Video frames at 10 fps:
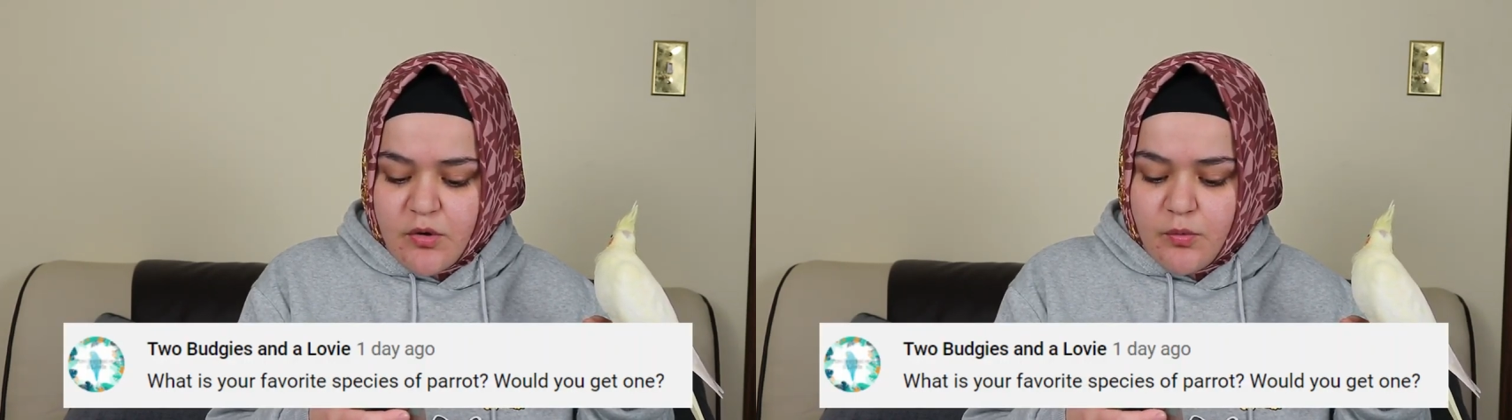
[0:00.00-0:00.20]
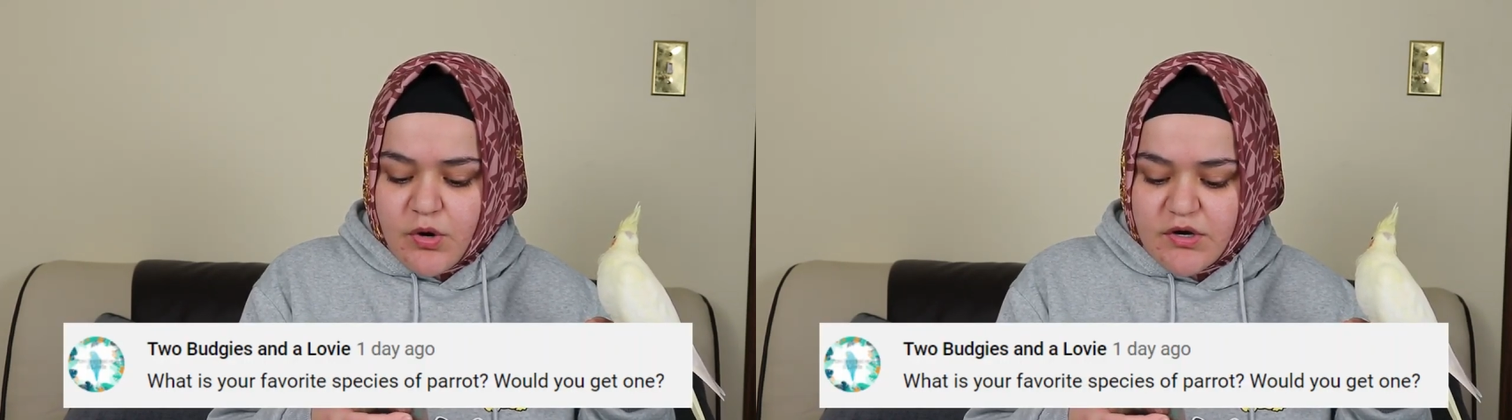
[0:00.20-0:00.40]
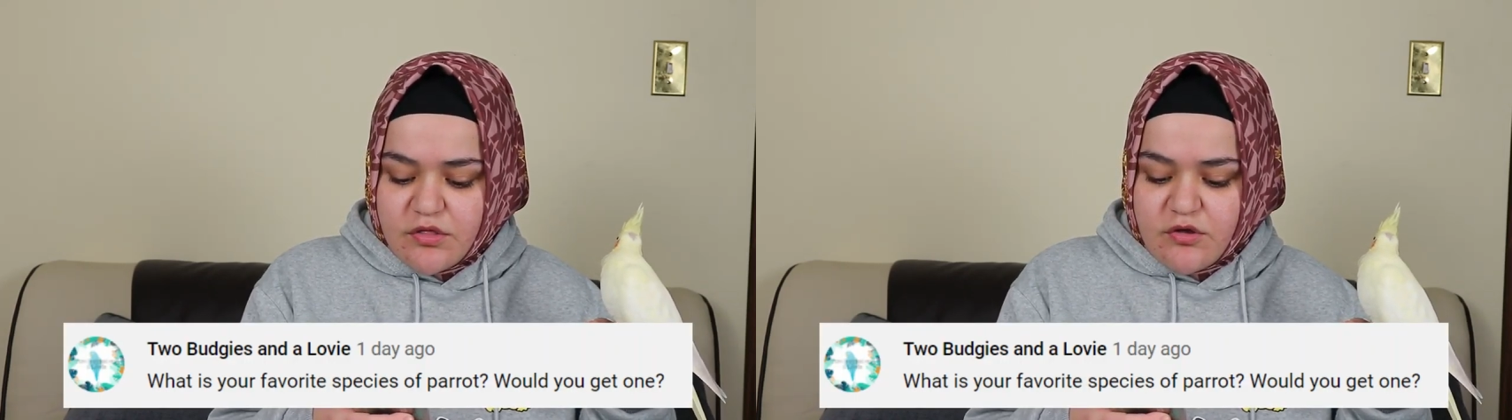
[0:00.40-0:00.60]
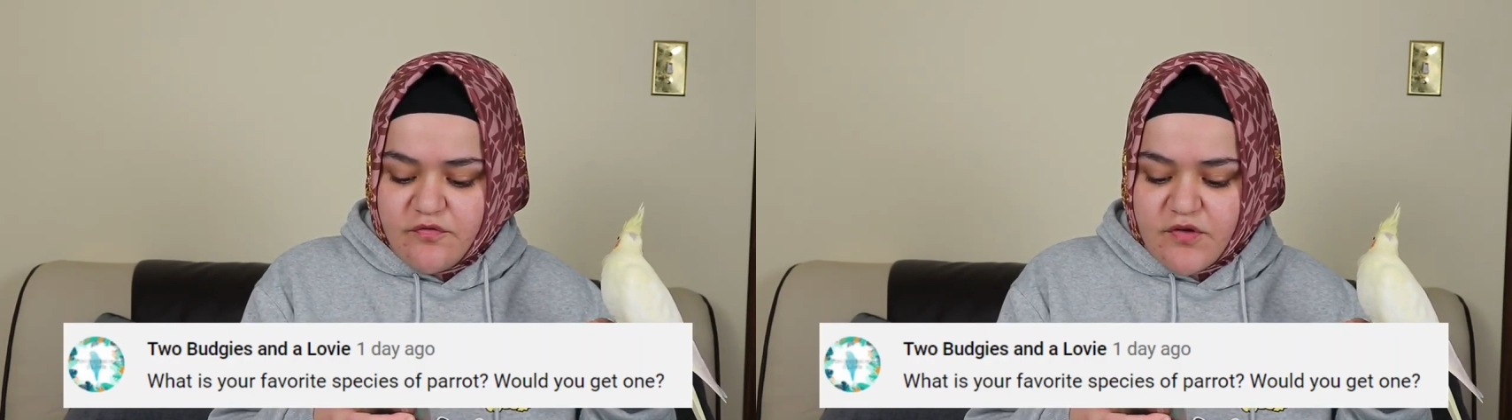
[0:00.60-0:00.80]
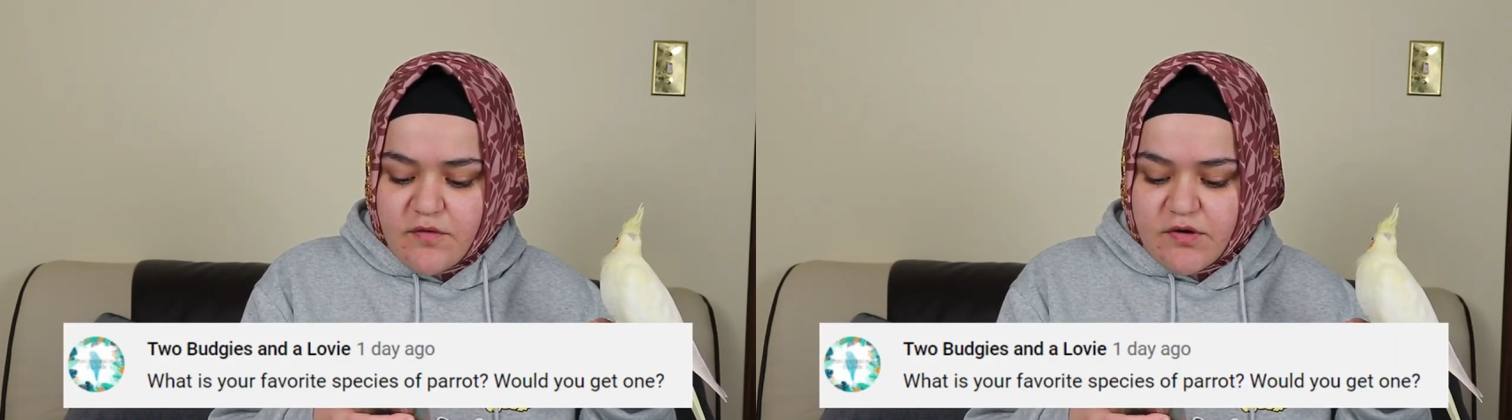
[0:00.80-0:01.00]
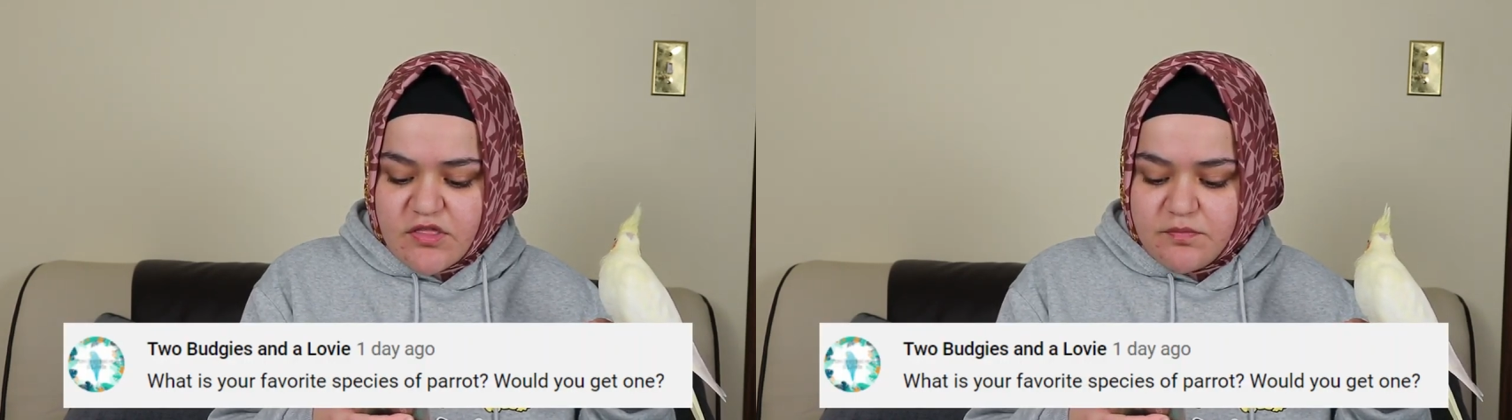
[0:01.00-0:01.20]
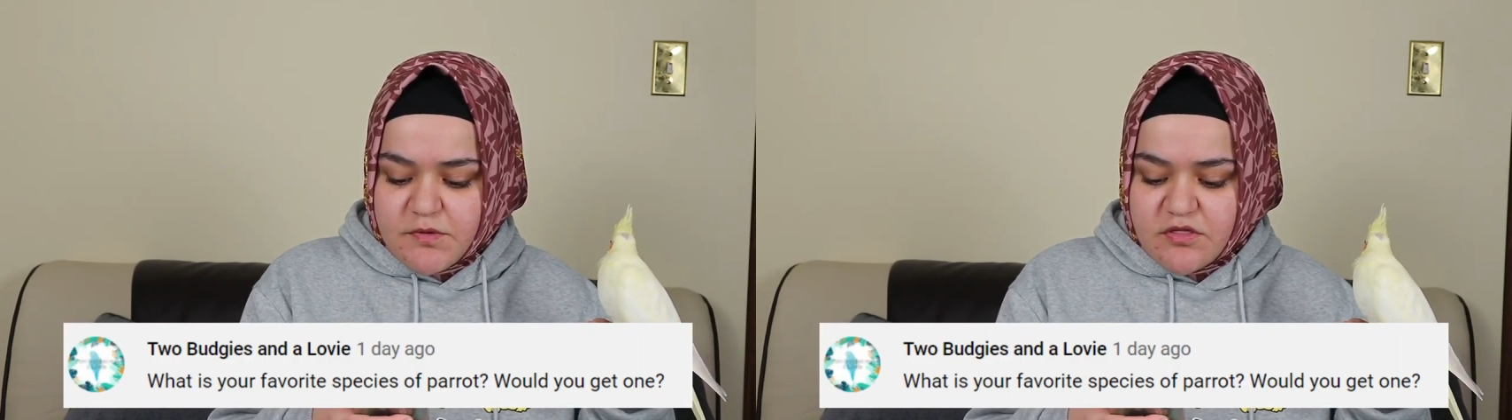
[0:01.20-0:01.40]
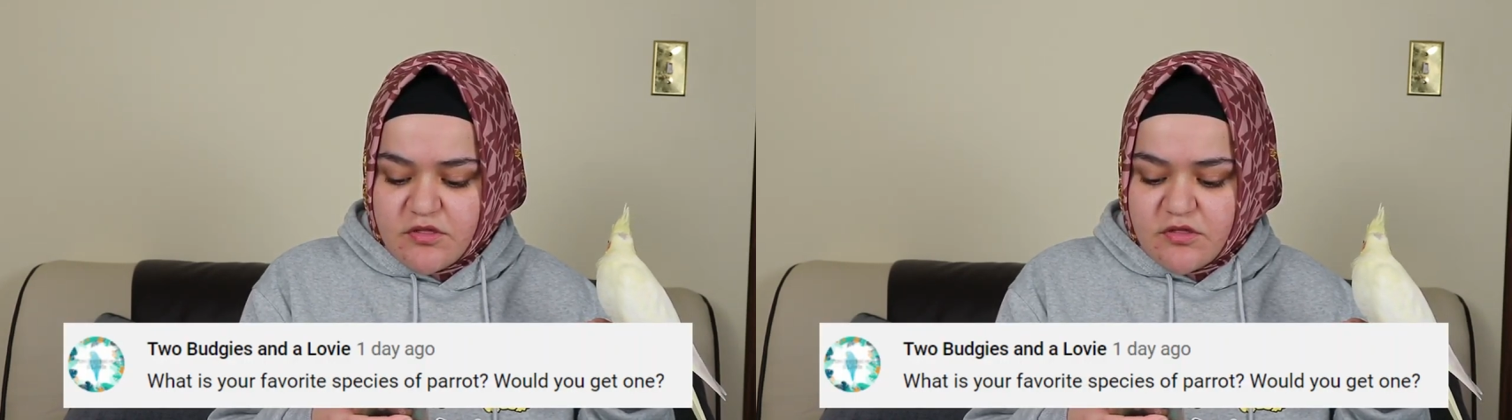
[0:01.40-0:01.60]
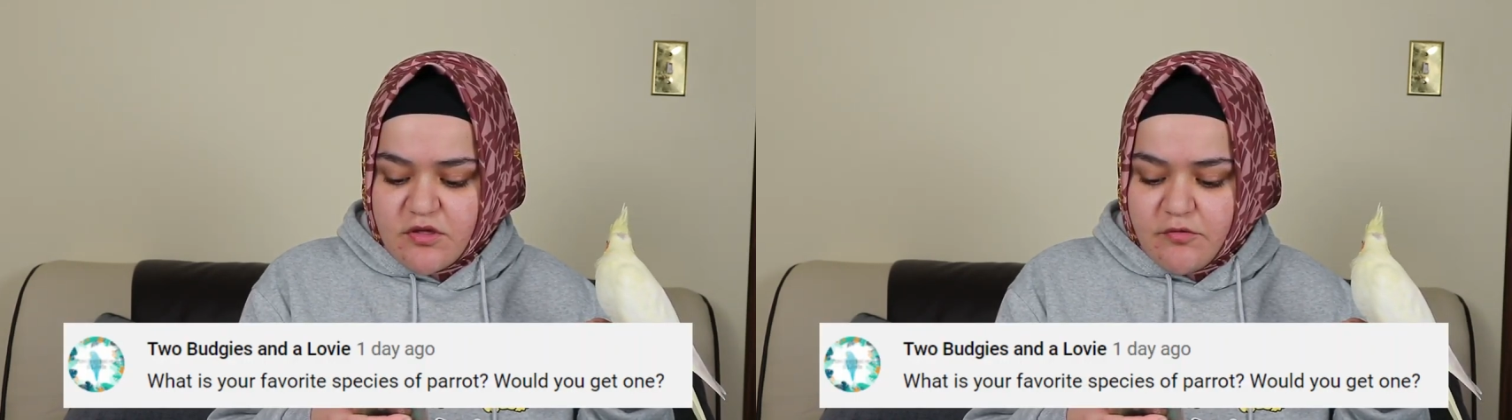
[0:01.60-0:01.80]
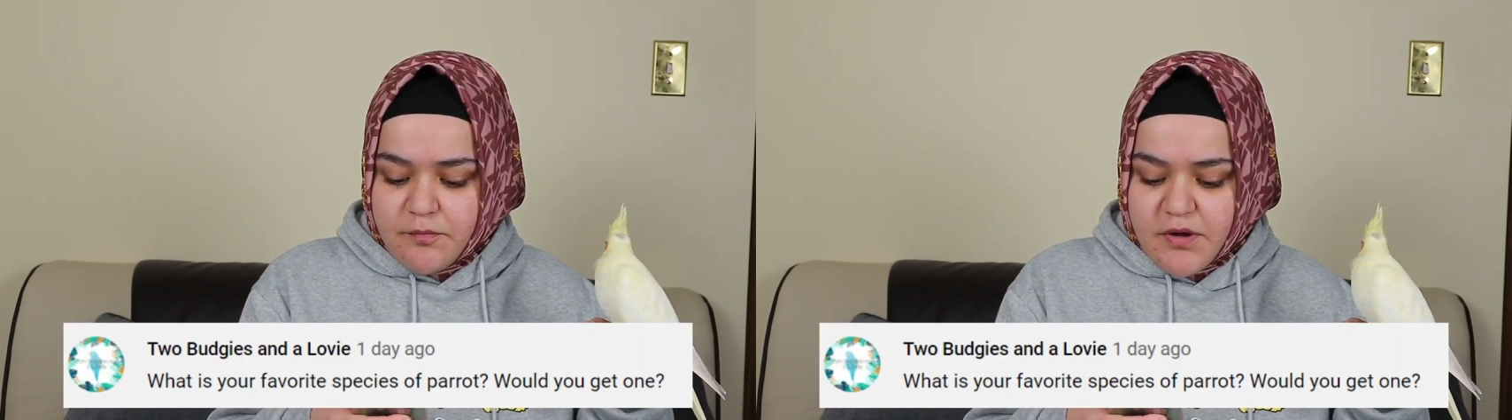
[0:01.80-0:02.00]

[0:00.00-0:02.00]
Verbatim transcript: what is your favorite species of